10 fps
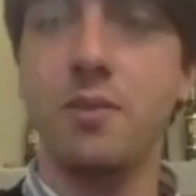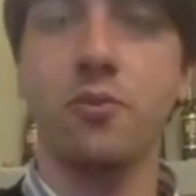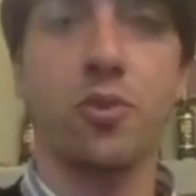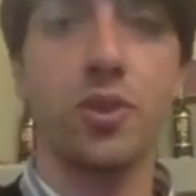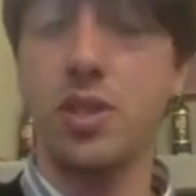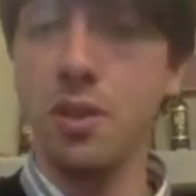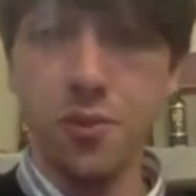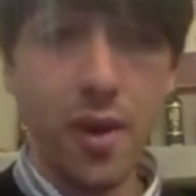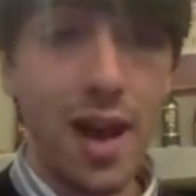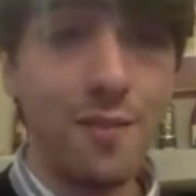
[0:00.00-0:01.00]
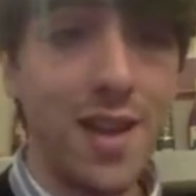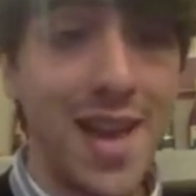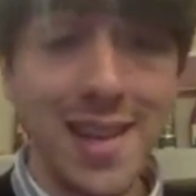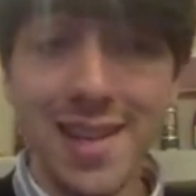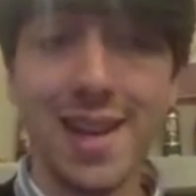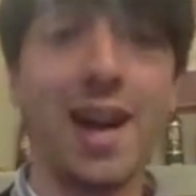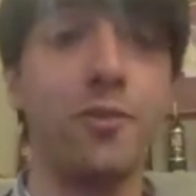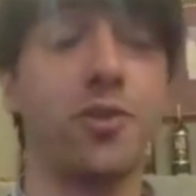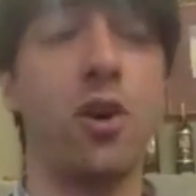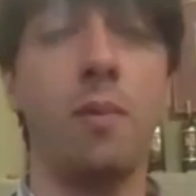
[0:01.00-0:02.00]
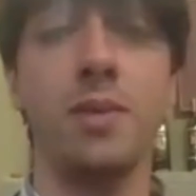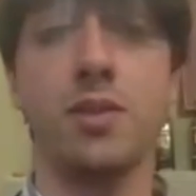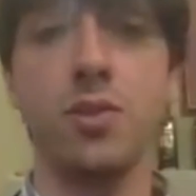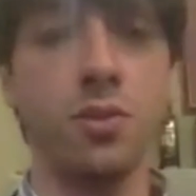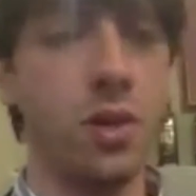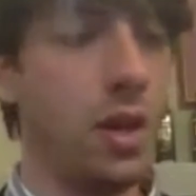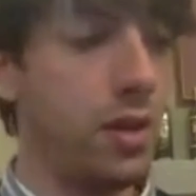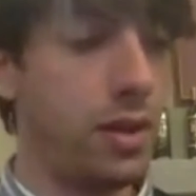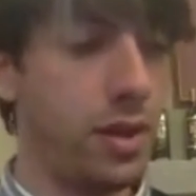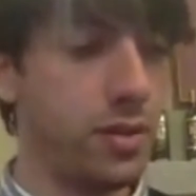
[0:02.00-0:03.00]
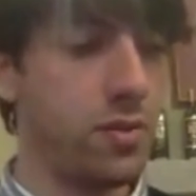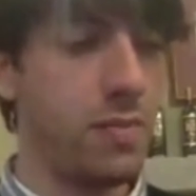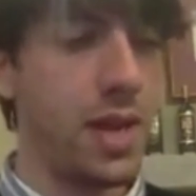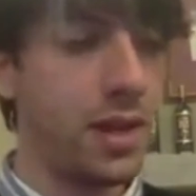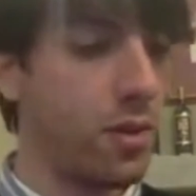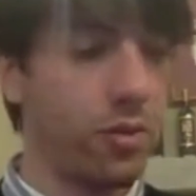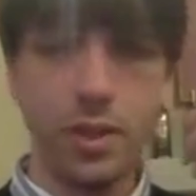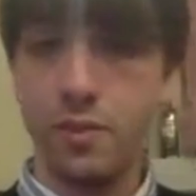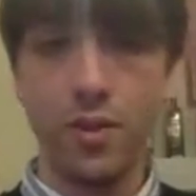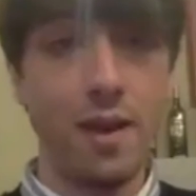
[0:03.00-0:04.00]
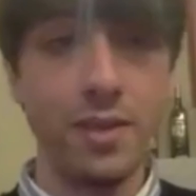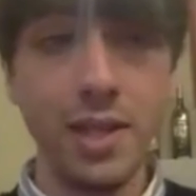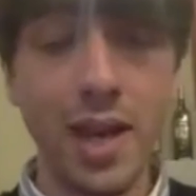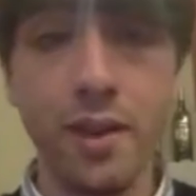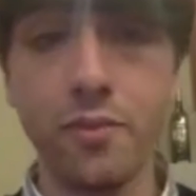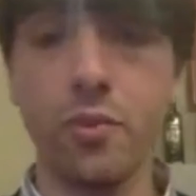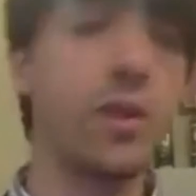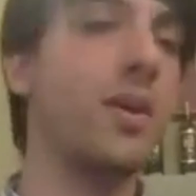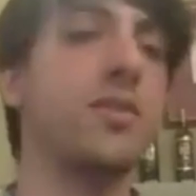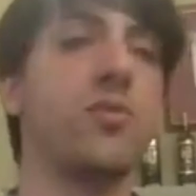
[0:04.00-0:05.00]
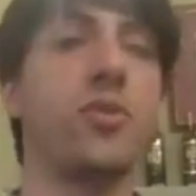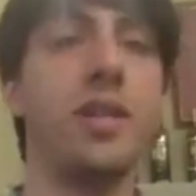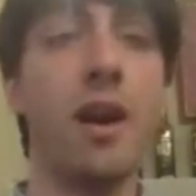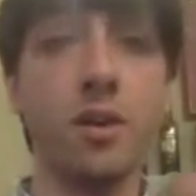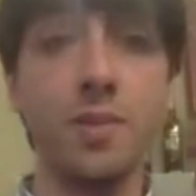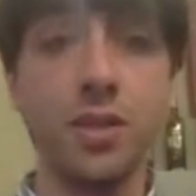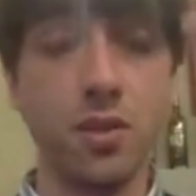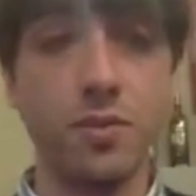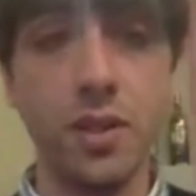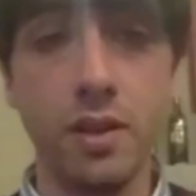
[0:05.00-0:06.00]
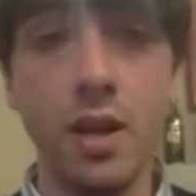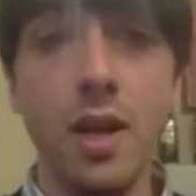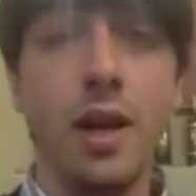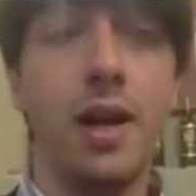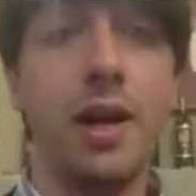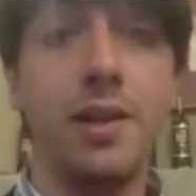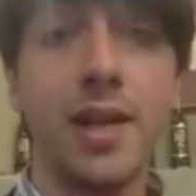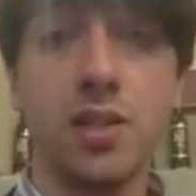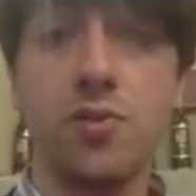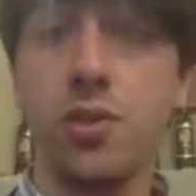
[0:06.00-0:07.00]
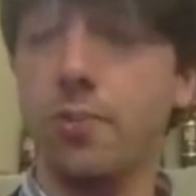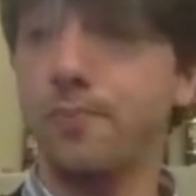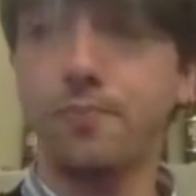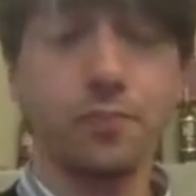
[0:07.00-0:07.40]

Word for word: And of course, if you have any kind of comments you uh, to made, or if you have any kind of a request for the arguments of the uh, next few